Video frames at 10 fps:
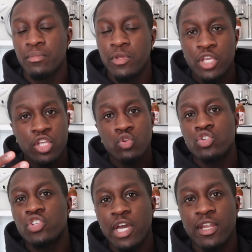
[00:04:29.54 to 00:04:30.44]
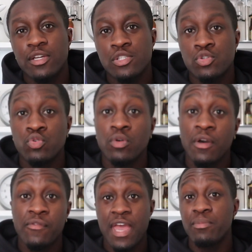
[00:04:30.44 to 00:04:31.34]
Huge shout out to
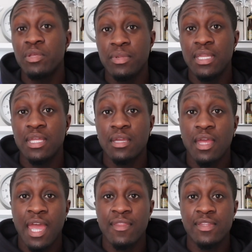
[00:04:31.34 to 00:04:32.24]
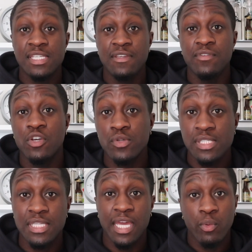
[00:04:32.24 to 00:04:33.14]
a family meeting and the
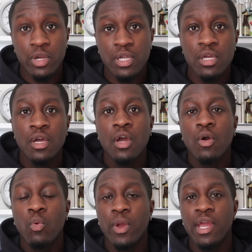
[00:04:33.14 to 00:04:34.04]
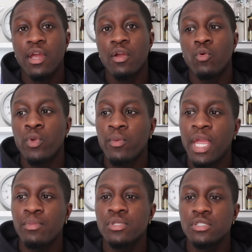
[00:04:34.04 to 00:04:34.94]
TVOC network, where we were
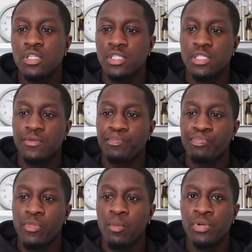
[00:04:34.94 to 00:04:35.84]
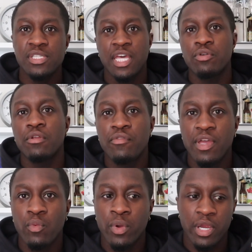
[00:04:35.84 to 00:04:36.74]
able to just put together an
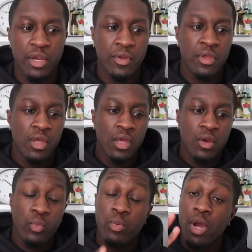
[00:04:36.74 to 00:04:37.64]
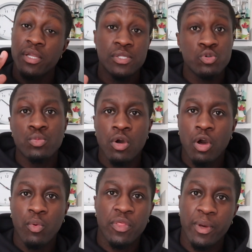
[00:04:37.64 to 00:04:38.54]
event where we were on a Zoom
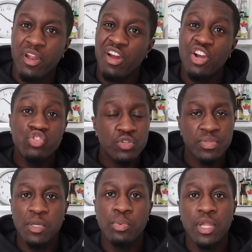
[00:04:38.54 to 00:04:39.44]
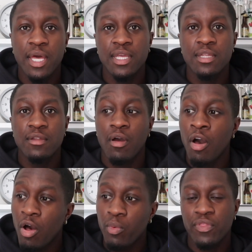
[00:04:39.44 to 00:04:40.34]
call with about 100 people on it,
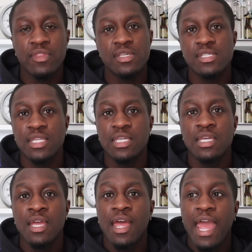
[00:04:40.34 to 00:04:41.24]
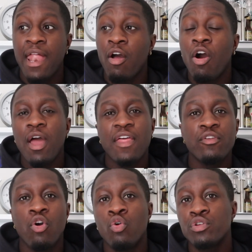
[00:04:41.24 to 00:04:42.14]
all within the city, and all had
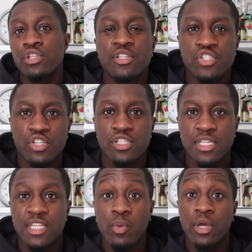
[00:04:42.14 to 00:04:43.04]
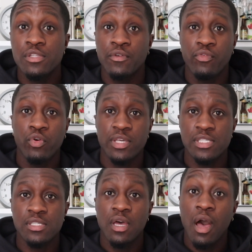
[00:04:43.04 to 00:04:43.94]
their own concerns that they wanted to
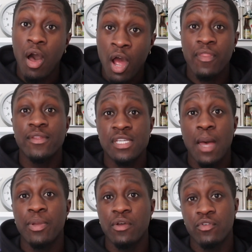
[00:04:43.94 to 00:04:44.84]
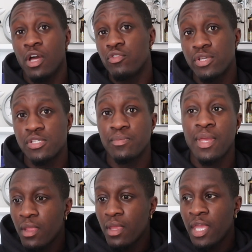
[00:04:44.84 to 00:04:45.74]
voice on the topic of colorism.
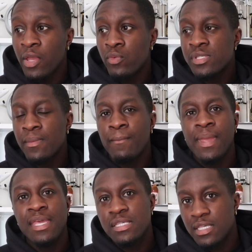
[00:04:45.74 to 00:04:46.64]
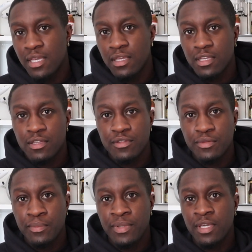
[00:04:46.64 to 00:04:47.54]
It was amazing,
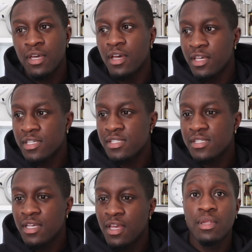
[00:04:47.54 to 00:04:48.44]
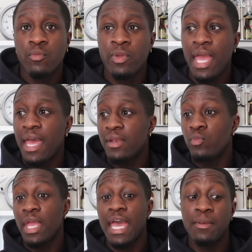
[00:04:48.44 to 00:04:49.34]
because we
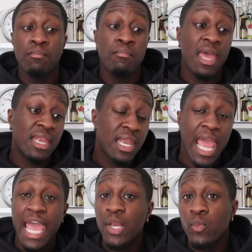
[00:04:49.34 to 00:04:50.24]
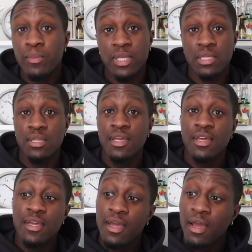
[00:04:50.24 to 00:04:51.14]
had men and women
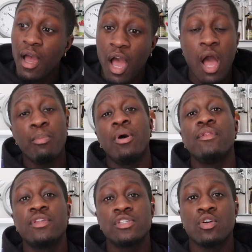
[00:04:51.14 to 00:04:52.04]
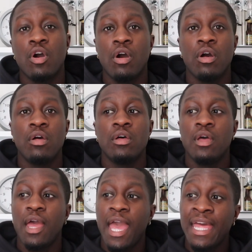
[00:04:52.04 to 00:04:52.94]
hop on this call
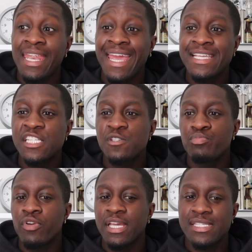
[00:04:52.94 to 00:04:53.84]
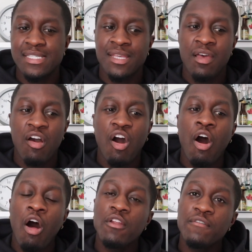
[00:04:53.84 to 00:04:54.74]
and express
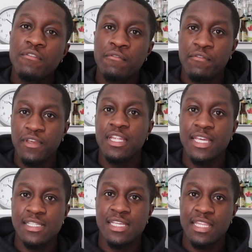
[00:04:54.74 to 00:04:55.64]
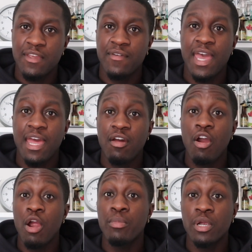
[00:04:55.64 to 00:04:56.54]
all of the feelings that they've had
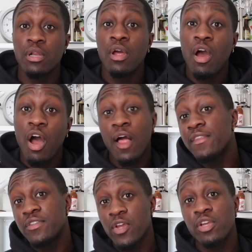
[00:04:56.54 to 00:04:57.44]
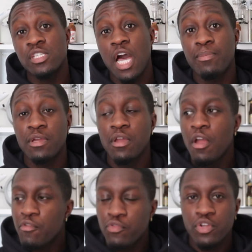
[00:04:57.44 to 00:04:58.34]
harbored on this very topic
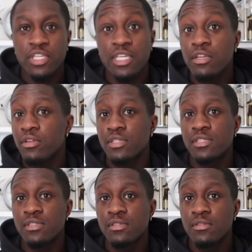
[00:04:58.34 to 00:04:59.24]
for years.